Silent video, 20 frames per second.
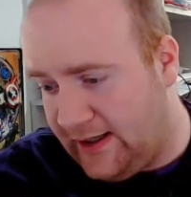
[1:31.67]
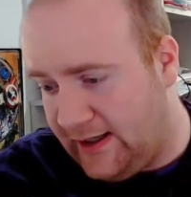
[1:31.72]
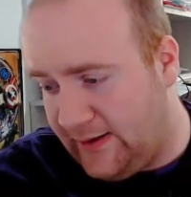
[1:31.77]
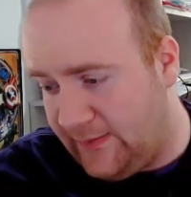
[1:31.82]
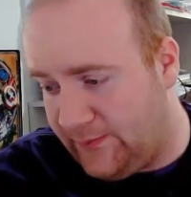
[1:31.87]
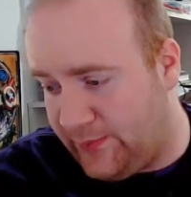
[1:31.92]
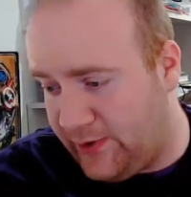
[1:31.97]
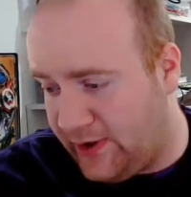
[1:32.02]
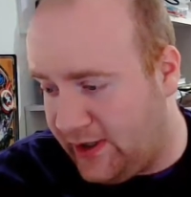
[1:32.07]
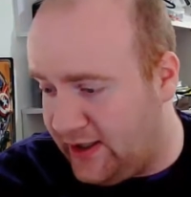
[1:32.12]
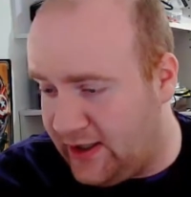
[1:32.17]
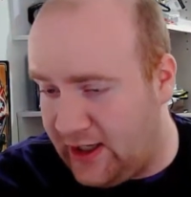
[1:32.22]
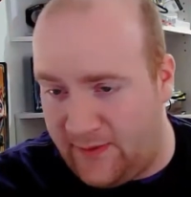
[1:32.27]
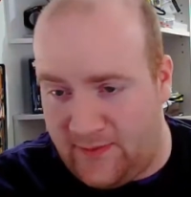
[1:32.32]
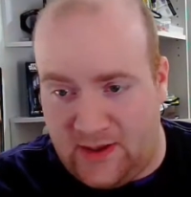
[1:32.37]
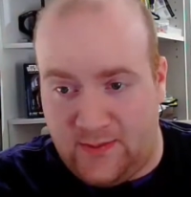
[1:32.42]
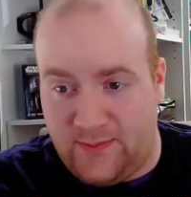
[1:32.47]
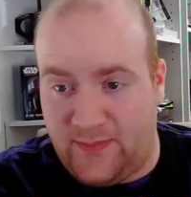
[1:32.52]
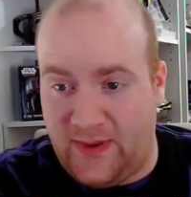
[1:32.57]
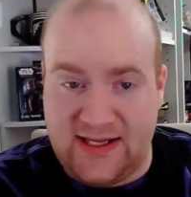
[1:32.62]
But, I
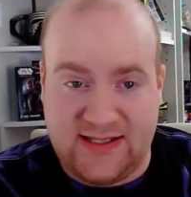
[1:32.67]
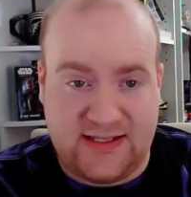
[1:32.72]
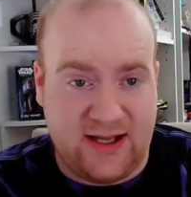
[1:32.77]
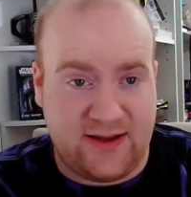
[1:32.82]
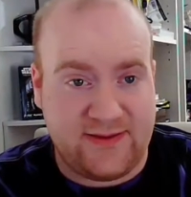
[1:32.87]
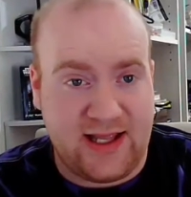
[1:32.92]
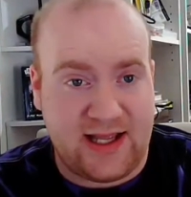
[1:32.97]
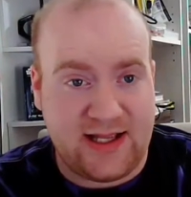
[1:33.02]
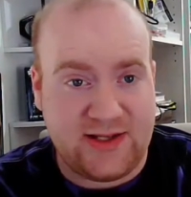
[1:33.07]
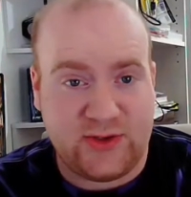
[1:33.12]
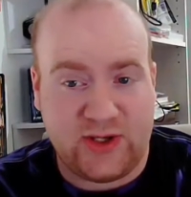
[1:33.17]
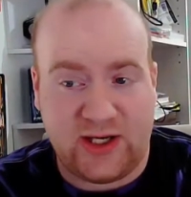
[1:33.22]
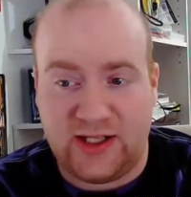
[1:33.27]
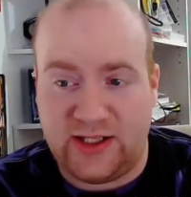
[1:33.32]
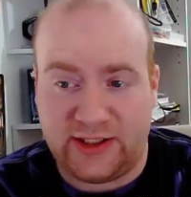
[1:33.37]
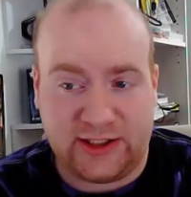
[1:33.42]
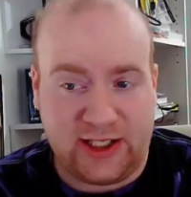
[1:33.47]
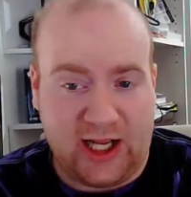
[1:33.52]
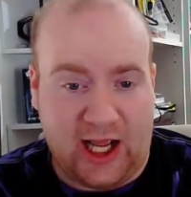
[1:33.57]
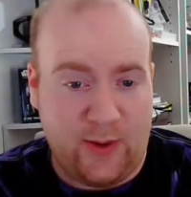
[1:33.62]
mean, based off that
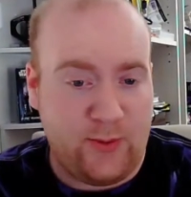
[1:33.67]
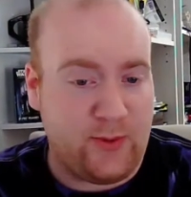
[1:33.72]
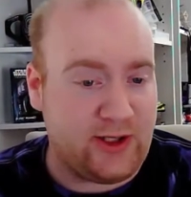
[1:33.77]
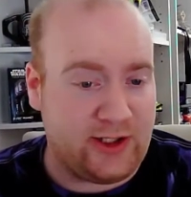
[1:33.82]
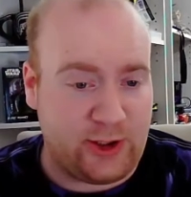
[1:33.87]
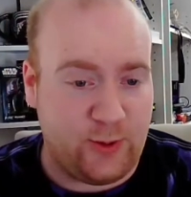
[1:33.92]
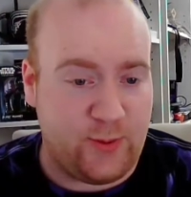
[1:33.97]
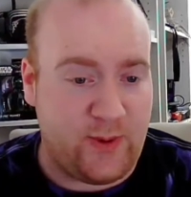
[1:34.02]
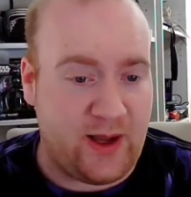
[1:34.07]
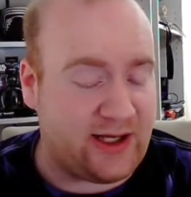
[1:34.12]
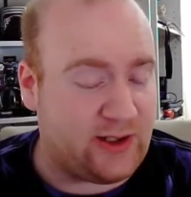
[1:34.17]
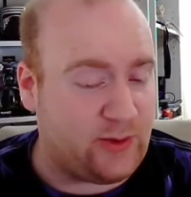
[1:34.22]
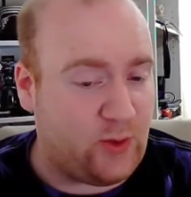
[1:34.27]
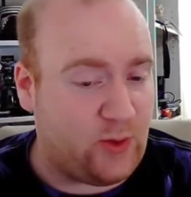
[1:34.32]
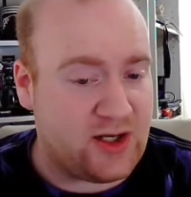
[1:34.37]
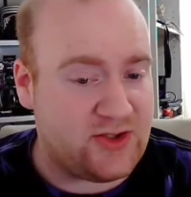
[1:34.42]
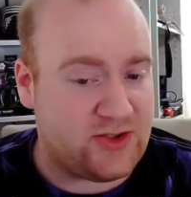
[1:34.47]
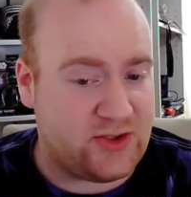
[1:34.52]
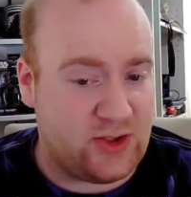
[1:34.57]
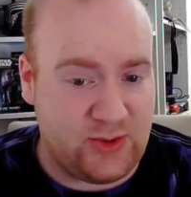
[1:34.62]
trailer, I want to go back and
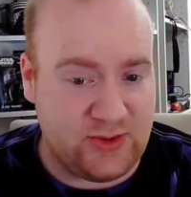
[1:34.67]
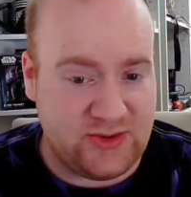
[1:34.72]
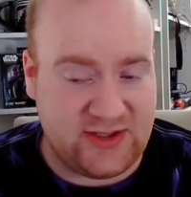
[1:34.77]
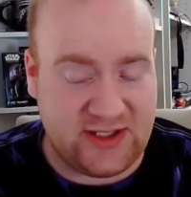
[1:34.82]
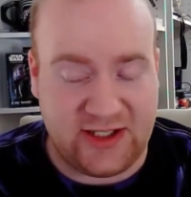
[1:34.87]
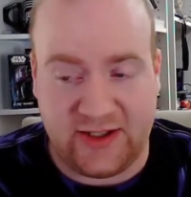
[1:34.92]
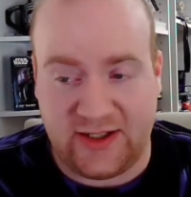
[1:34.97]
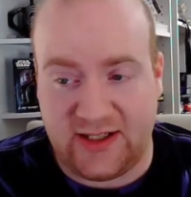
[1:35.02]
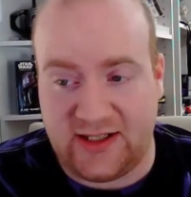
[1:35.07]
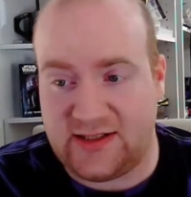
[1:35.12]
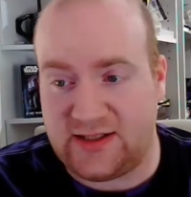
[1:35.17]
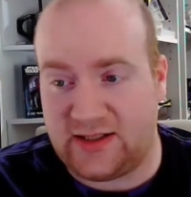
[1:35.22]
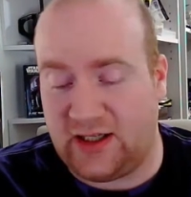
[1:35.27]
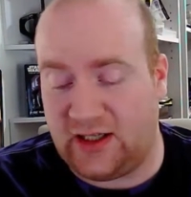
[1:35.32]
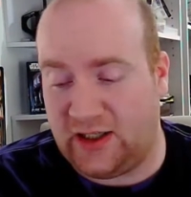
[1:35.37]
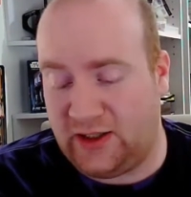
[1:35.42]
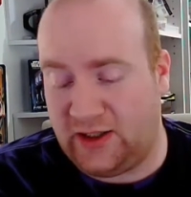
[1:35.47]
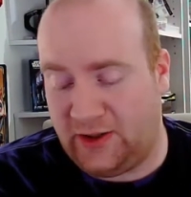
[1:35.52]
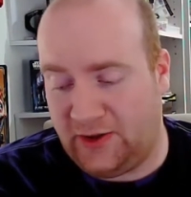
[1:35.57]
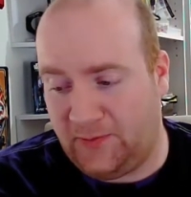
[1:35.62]
watch the whole series.
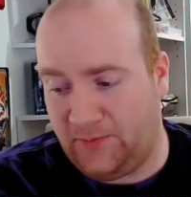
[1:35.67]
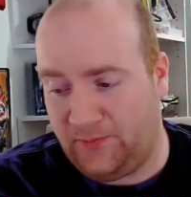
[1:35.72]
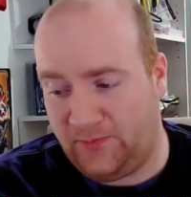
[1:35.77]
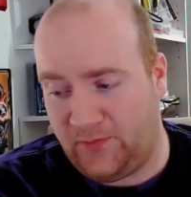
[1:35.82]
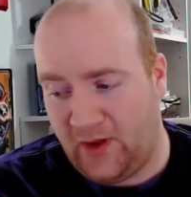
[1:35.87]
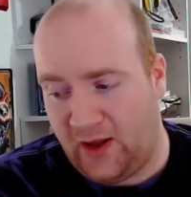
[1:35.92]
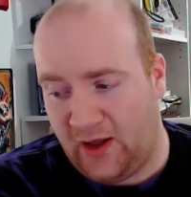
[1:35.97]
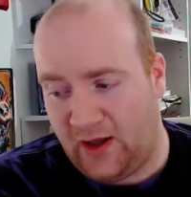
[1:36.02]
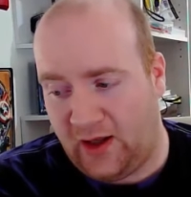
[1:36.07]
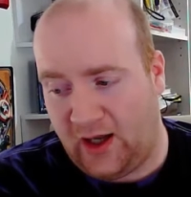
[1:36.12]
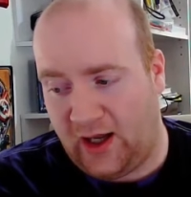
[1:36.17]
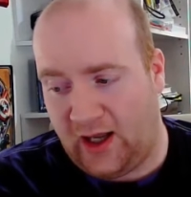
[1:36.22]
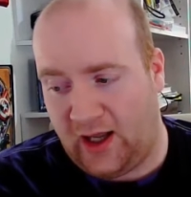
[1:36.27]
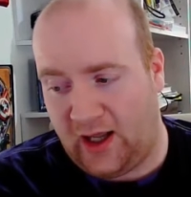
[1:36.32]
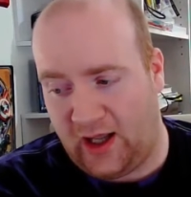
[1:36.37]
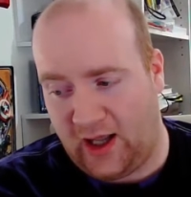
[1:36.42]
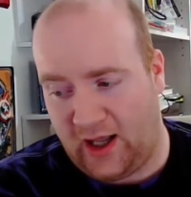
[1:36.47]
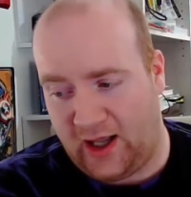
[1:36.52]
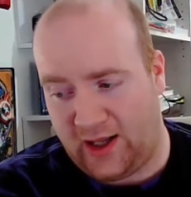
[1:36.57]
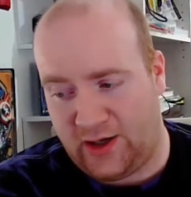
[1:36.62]
I
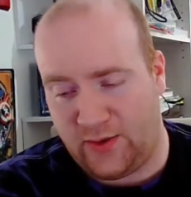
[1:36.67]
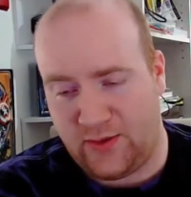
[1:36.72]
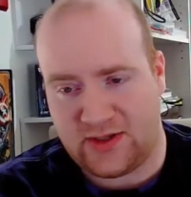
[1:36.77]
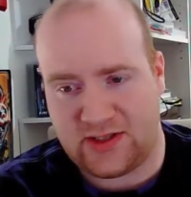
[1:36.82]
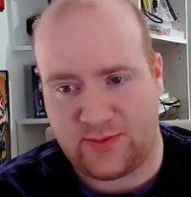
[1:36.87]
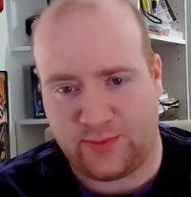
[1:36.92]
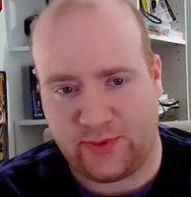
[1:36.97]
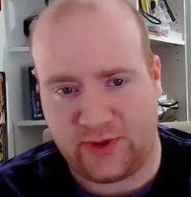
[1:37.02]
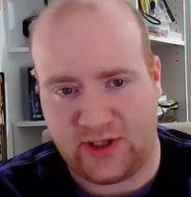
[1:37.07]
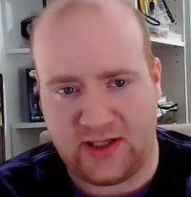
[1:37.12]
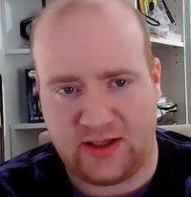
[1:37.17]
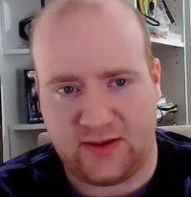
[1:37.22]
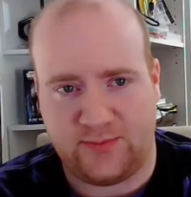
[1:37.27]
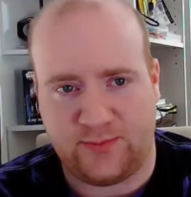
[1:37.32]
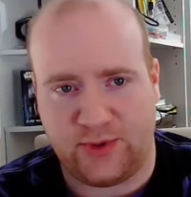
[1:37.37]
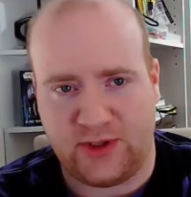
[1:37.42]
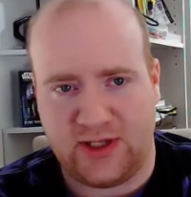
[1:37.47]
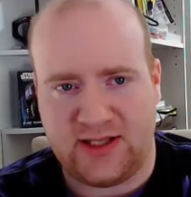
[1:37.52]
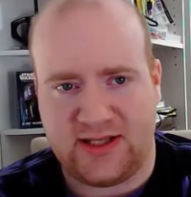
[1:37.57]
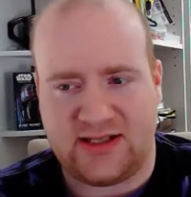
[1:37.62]
know it was a pretty
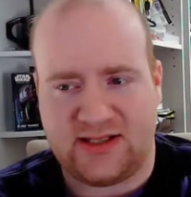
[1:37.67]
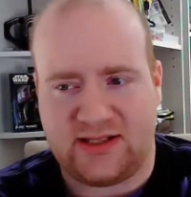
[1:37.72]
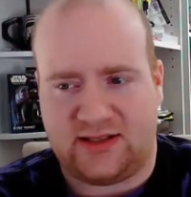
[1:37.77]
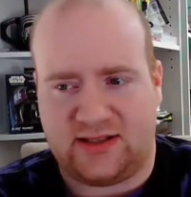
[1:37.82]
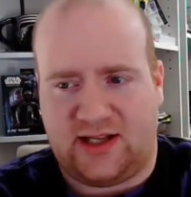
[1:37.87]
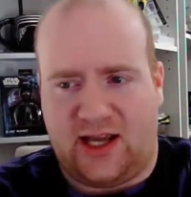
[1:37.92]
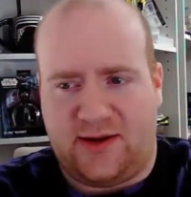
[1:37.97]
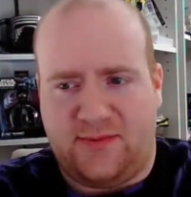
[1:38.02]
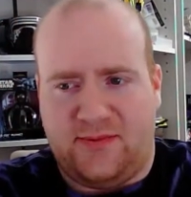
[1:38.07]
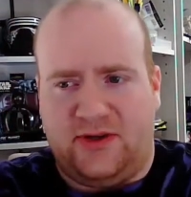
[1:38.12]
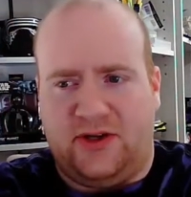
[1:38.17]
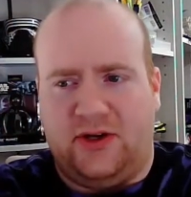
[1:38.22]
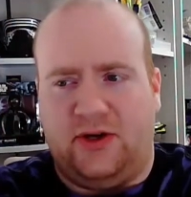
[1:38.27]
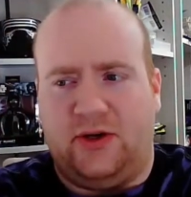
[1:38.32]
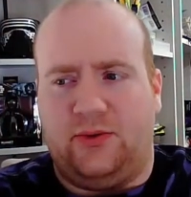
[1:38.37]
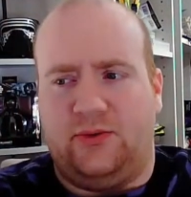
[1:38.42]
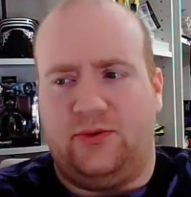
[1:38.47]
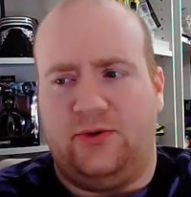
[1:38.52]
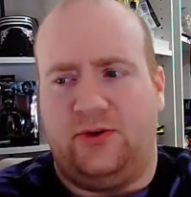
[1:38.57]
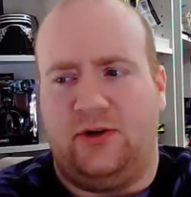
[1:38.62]
decent time
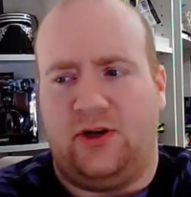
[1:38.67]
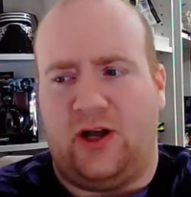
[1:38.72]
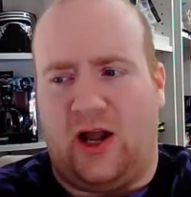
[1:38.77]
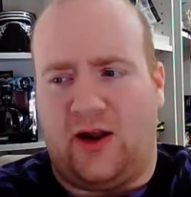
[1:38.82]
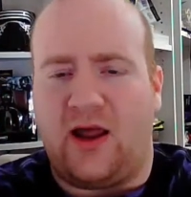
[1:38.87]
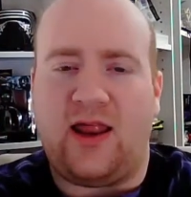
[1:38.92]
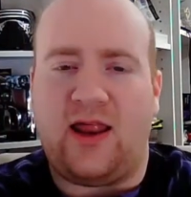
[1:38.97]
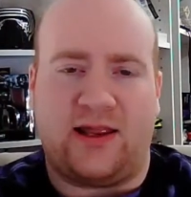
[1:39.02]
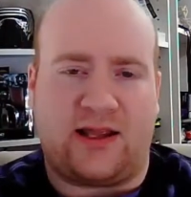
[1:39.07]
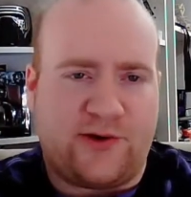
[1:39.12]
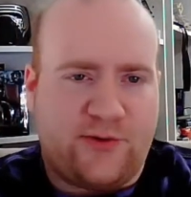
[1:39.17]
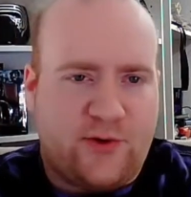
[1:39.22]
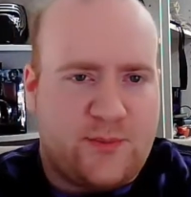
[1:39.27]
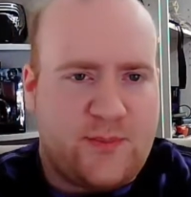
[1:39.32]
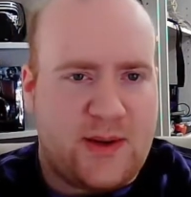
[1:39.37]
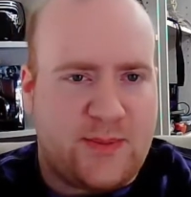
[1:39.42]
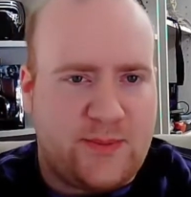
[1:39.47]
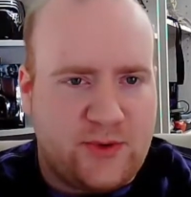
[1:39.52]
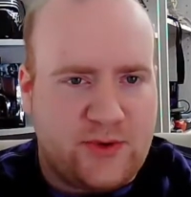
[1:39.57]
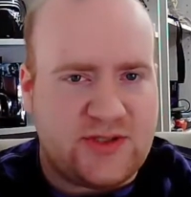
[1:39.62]
ago. I
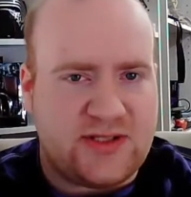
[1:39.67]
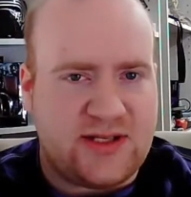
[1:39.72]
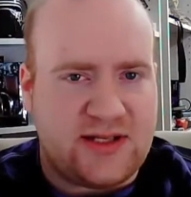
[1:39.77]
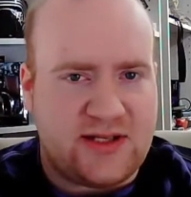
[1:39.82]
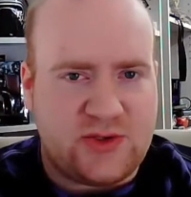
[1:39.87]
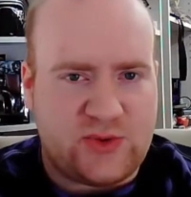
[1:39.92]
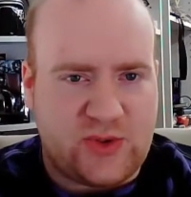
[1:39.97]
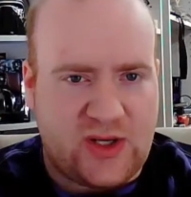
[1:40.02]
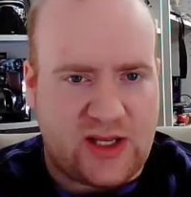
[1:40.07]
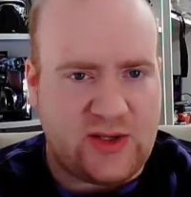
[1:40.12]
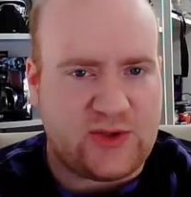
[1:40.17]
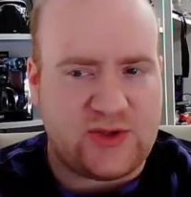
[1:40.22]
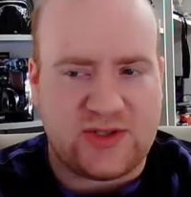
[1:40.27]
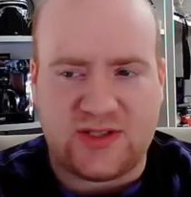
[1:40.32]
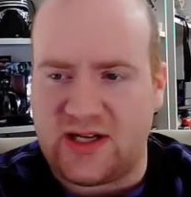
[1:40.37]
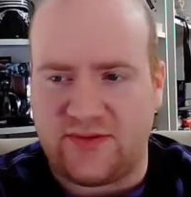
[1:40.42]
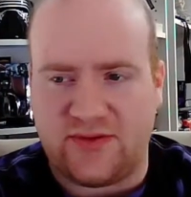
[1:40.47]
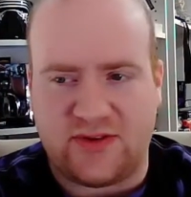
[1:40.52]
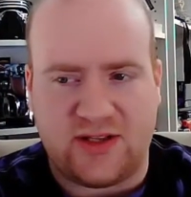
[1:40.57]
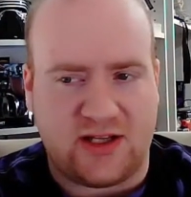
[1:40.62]
remember seeing the trailers
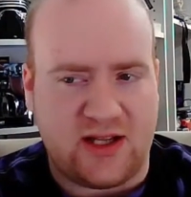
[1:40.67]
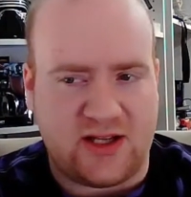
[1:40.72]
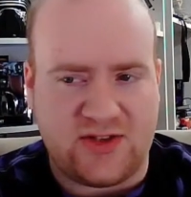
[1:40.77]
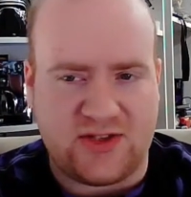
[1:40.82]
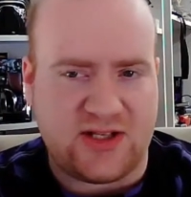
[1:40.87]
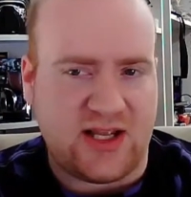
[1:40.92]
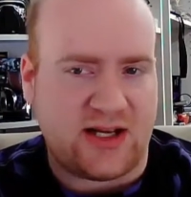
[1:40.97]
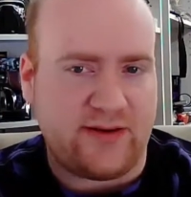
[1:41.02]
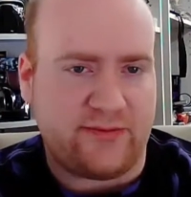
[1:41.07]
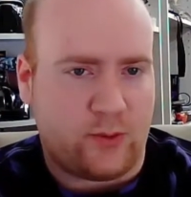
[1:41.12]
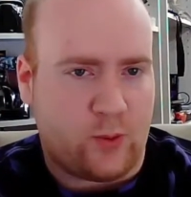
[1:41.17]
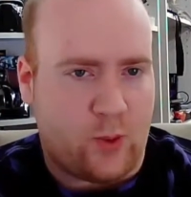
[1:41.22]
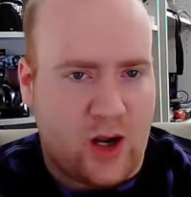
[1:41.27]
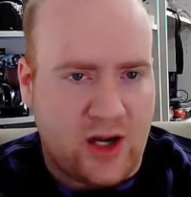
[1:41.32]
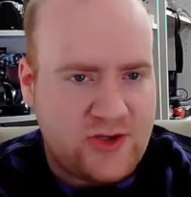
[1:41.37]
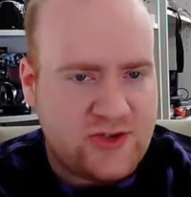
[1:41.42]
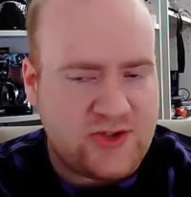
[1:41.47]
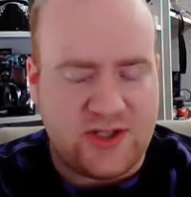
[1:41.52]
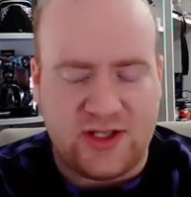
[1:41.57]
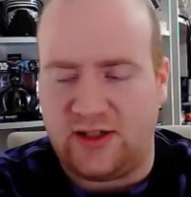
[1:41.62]
and everything. I never
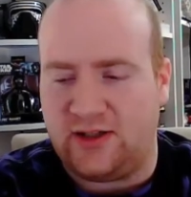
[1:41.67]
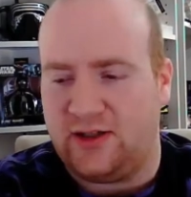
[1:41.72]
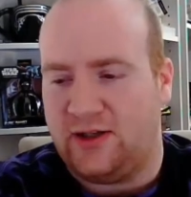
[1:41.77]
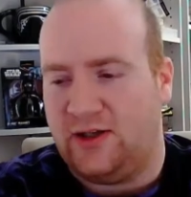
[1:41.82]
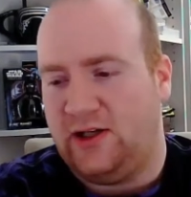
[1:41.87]
watched it.